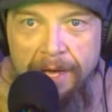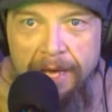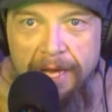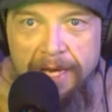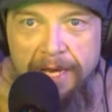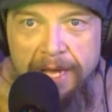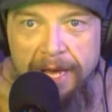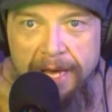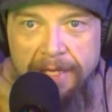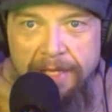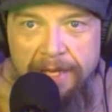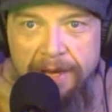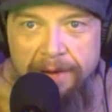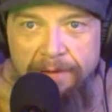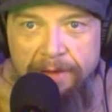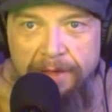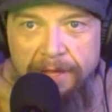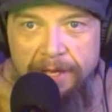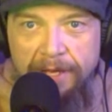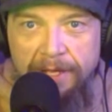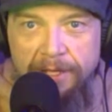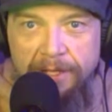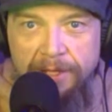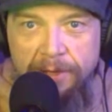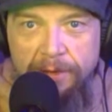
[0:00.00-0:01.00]
And yes,
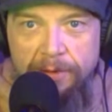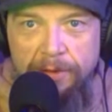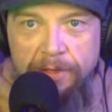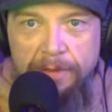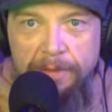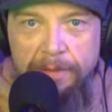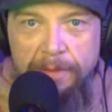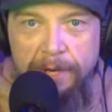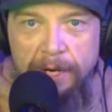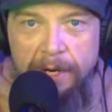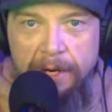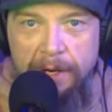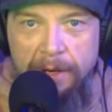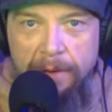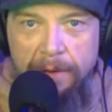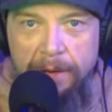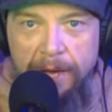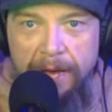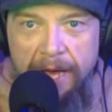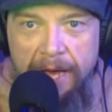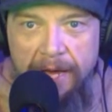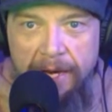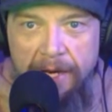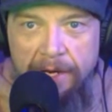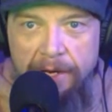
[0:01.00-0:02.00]
everything is due tomorrow
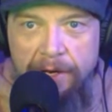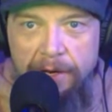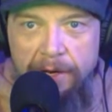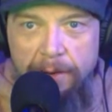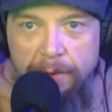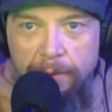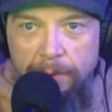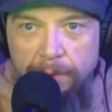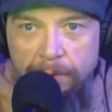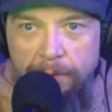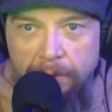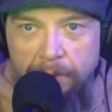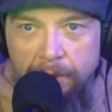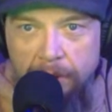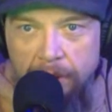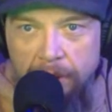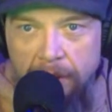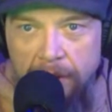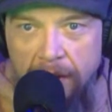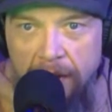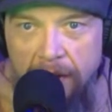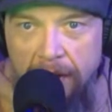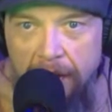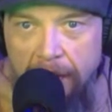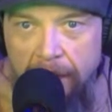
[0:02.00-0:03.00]
at noon,
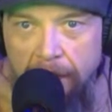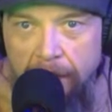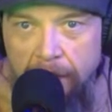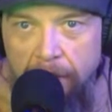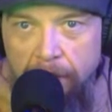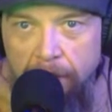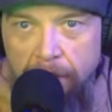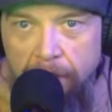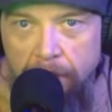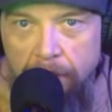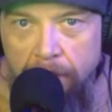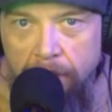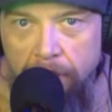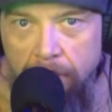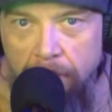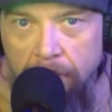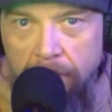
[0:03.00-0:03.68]
high noon.